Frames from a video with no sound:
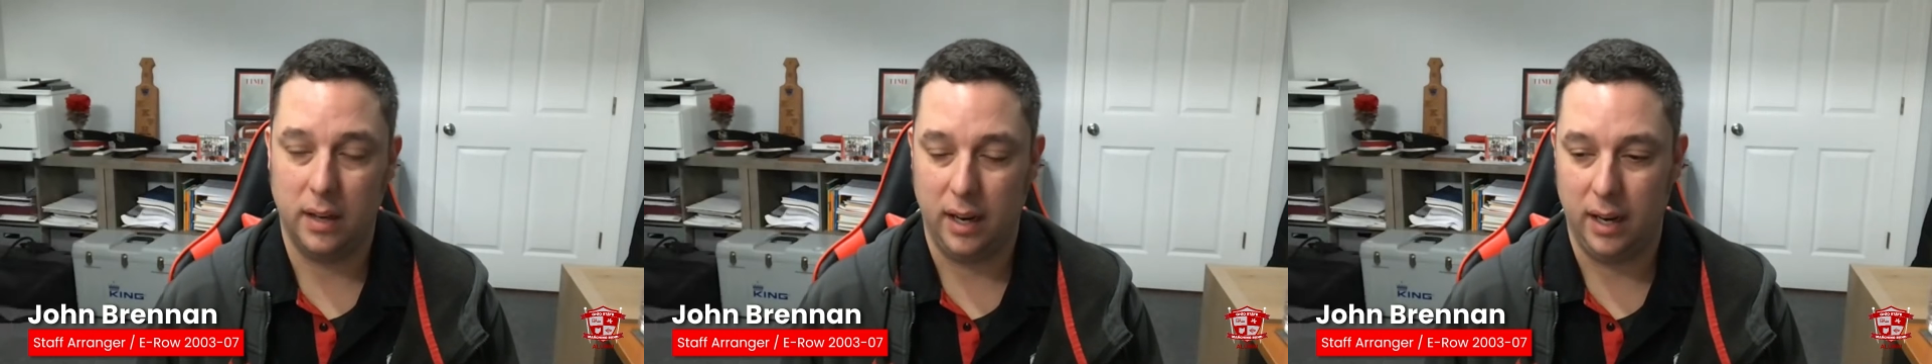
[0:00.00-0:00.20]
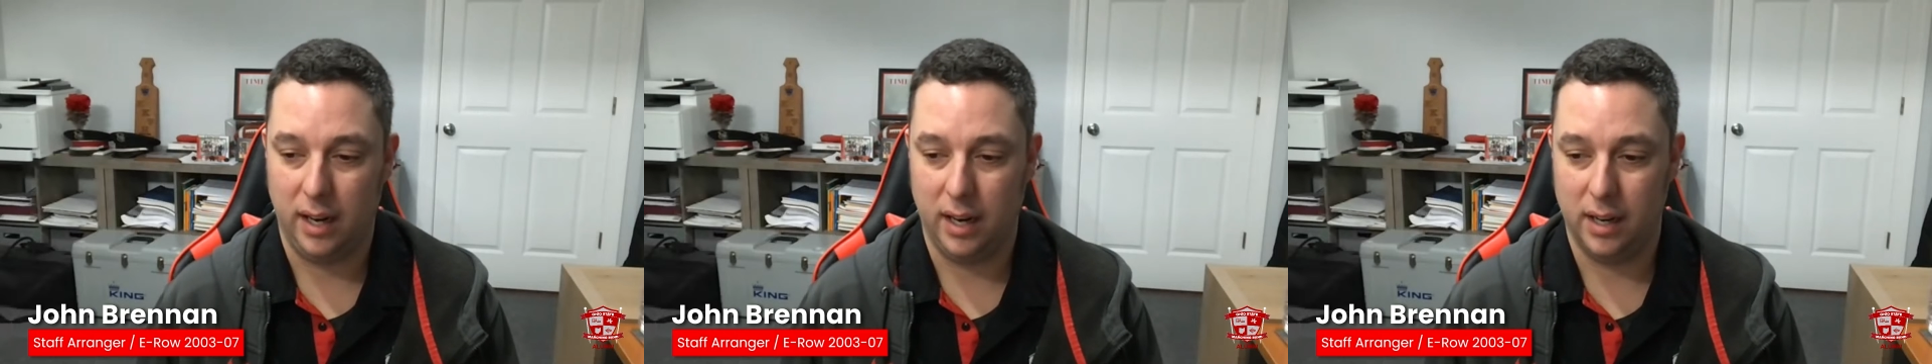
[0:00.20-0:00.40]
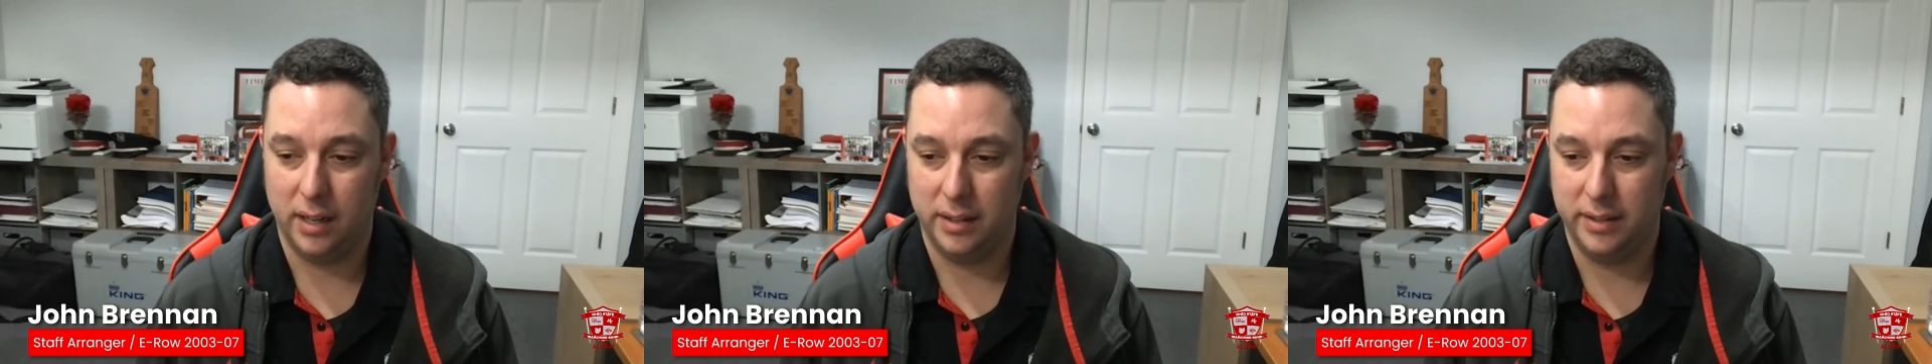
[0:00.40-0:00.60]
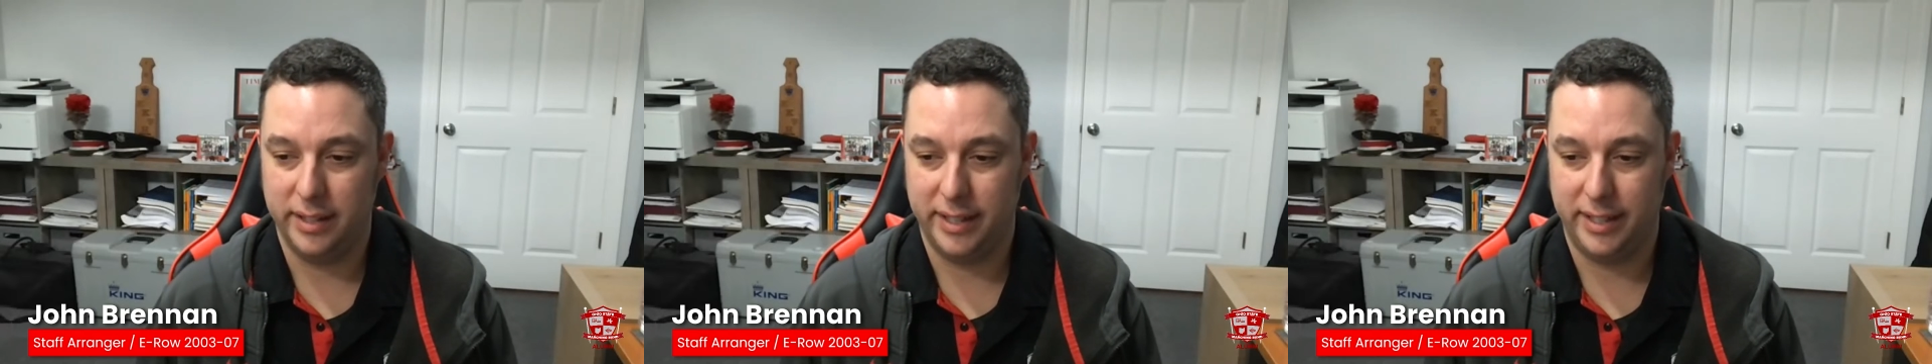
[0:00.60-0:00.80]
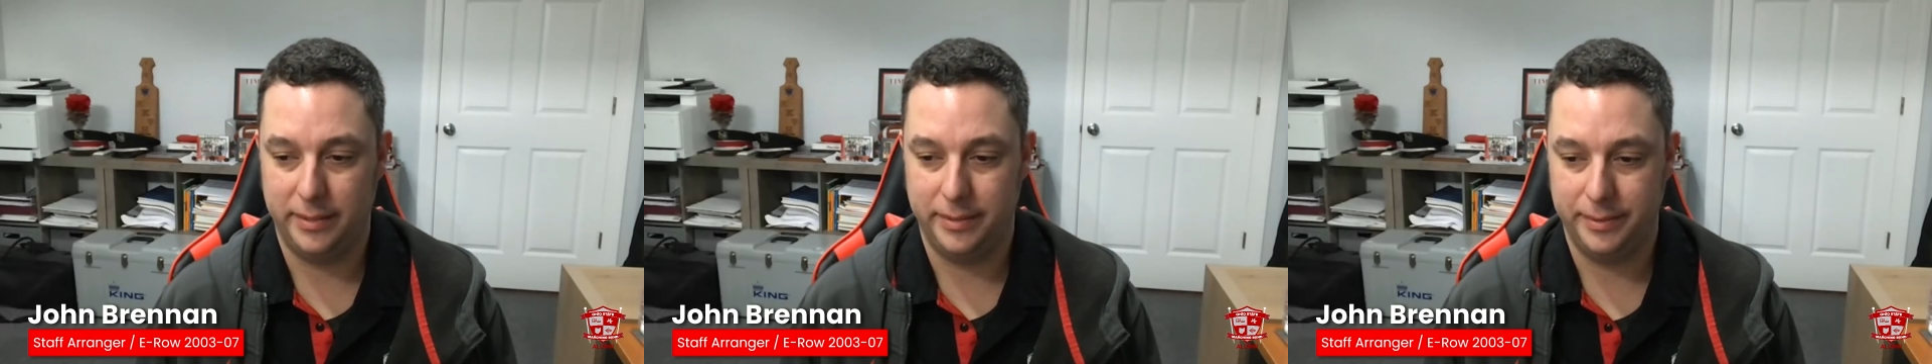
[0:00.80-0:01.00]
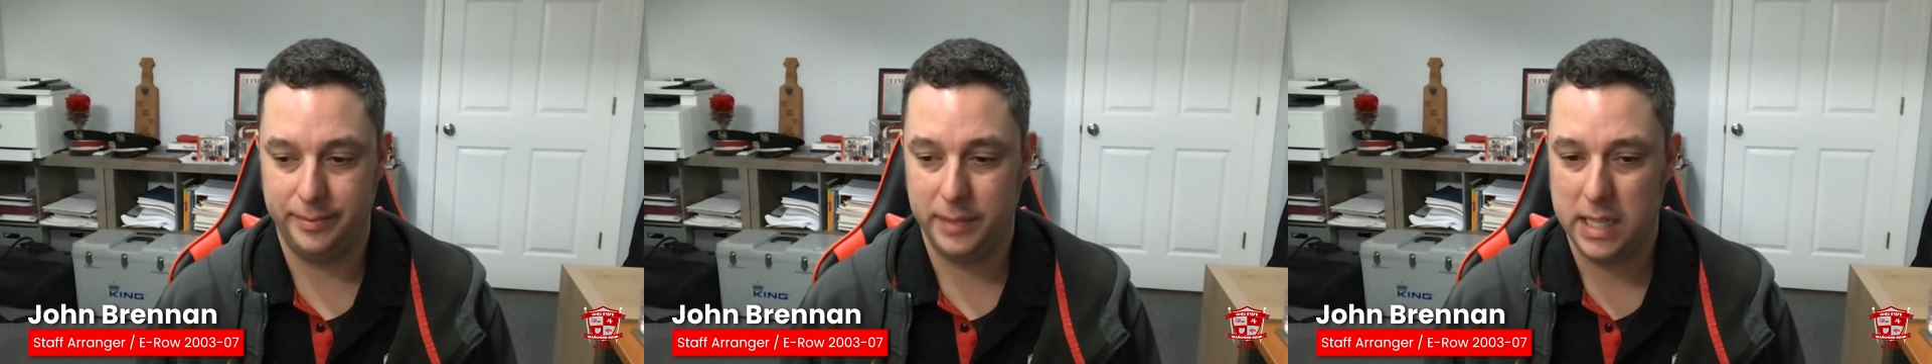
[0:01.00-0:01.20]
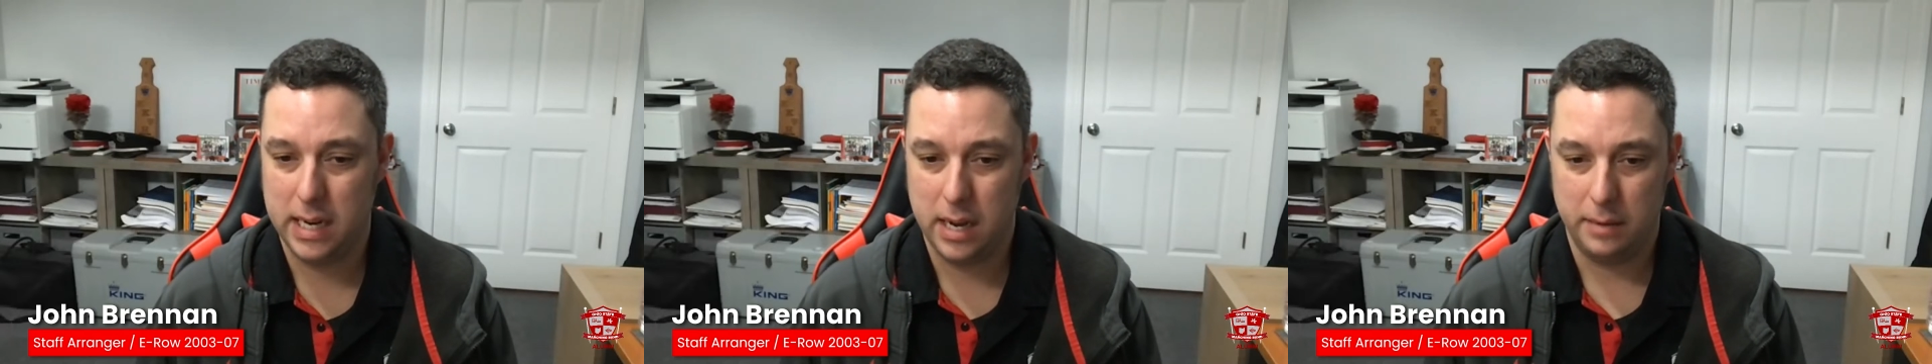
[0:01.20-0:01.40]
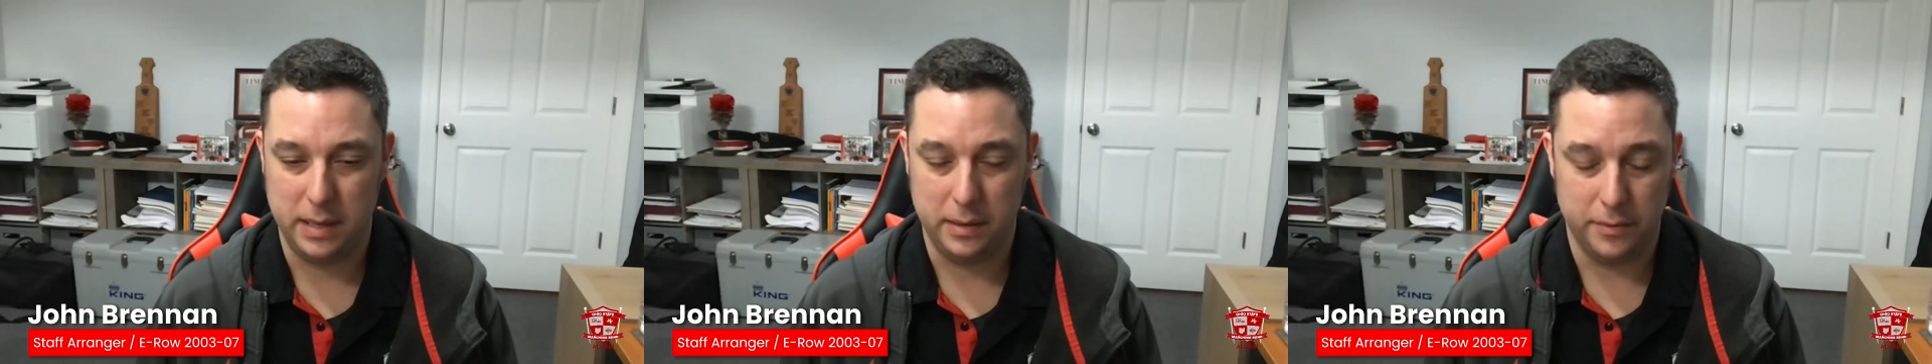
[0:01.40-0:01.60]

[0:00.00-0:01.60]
and I mean,